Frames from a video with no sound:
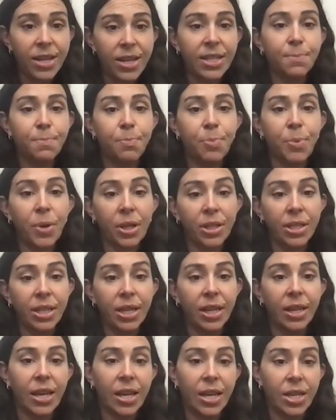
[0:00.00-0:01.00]
is
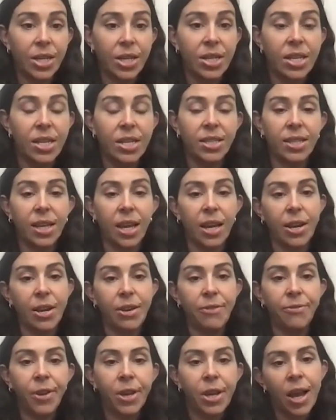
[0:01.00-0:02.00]
building in this kind of
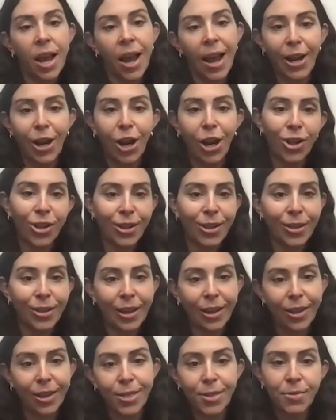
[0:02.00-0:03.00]
I call it
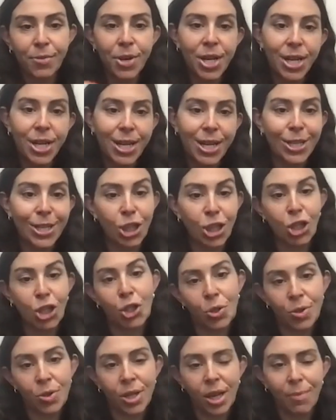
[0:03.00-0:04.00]
like 3D to
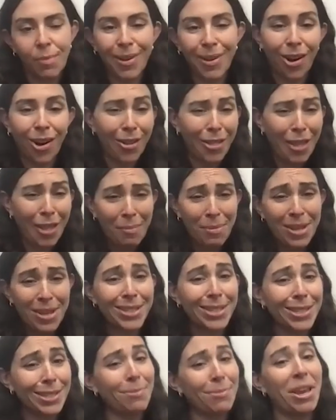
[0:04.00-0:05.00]
2D, but all that
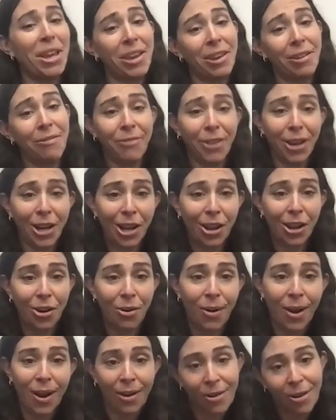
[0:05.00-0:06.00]
means is making a
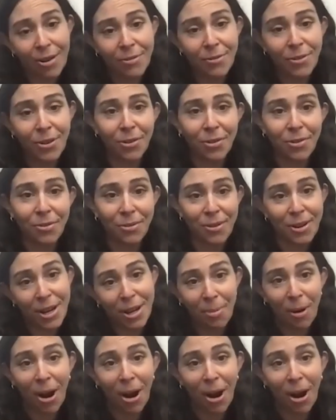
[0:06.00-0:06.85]
video out of your 3D